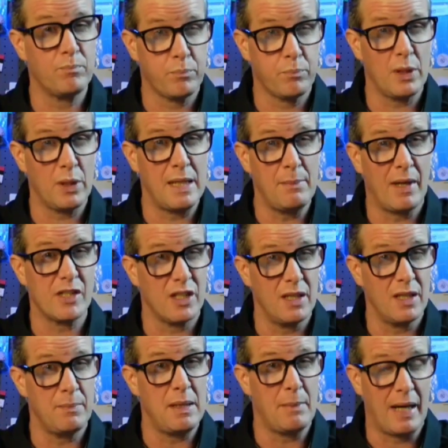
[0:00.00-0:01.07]
pretty much going to
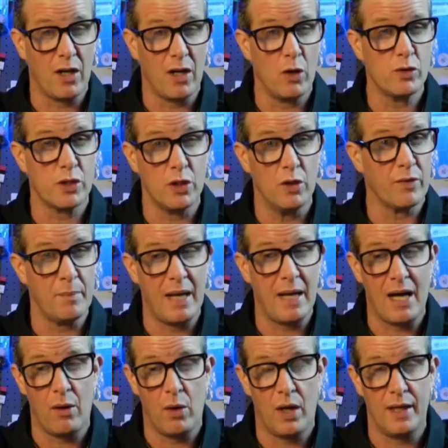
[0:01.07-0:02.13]
be my go-to from now
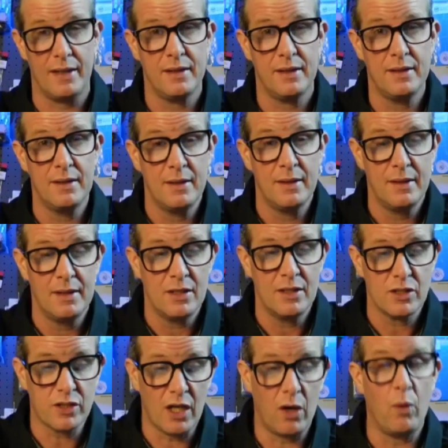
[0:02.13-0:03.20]
on.
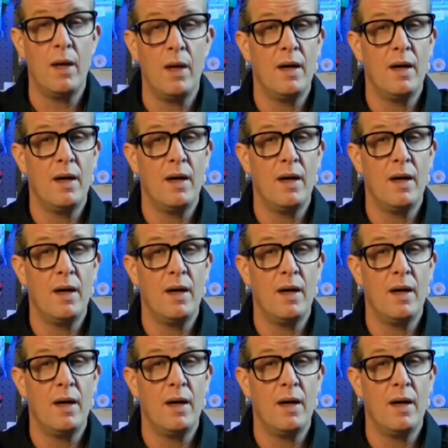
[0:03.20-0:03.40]
So,